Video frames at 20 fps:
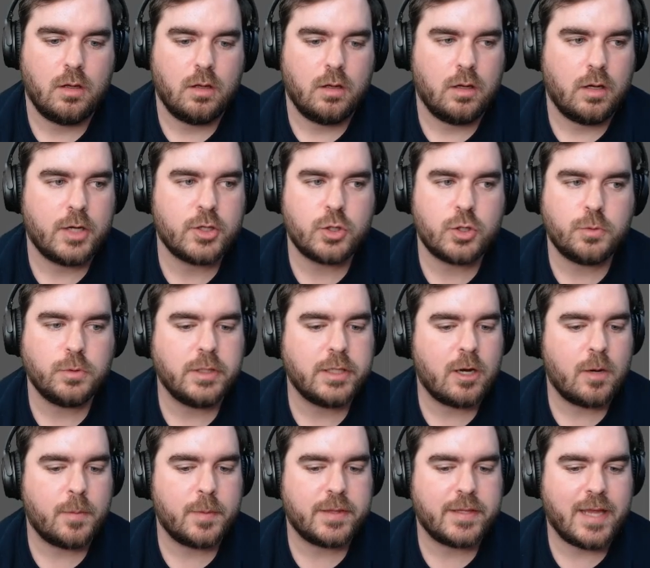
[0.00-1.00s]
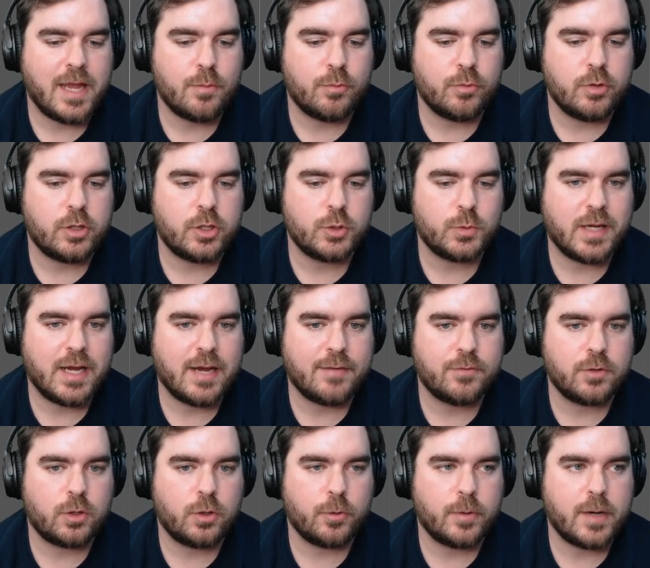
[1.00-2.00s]
I don't really care about the Emery because we have the
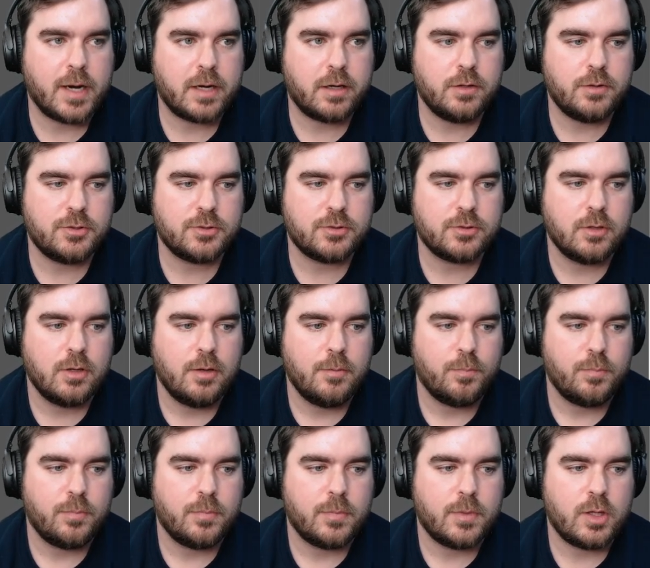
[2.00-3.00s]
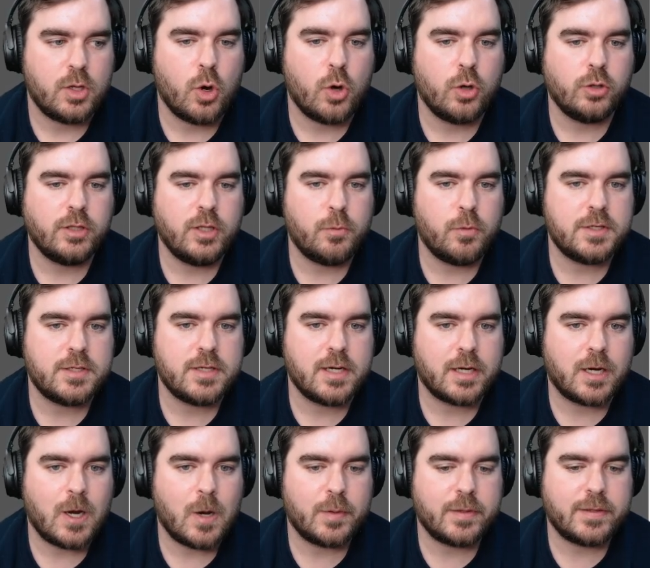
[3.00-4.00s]
Karakas. The only reason I
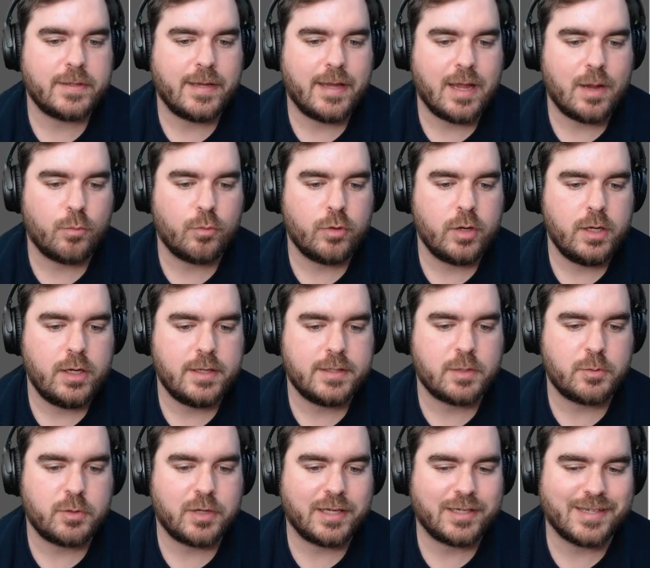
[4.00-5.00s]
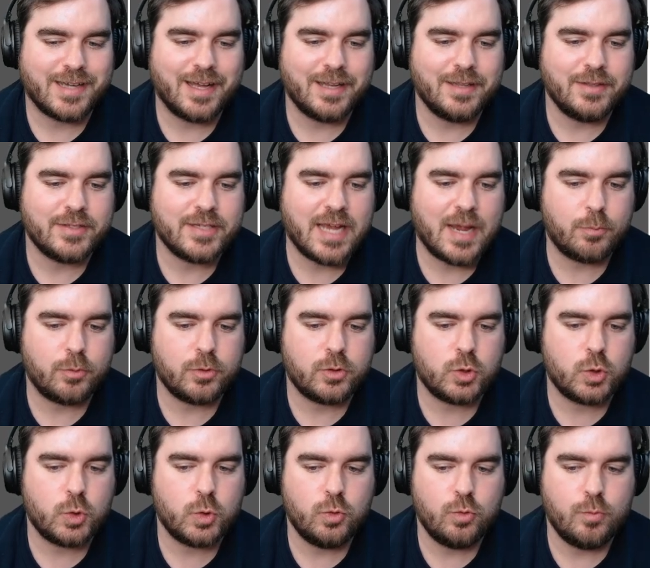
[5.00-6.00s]
care about the Emery is that we get to untap with
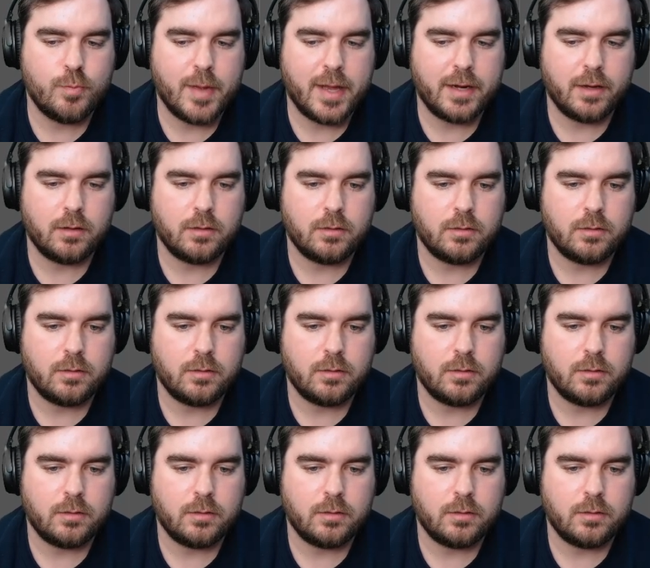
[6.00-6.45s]
2 mana.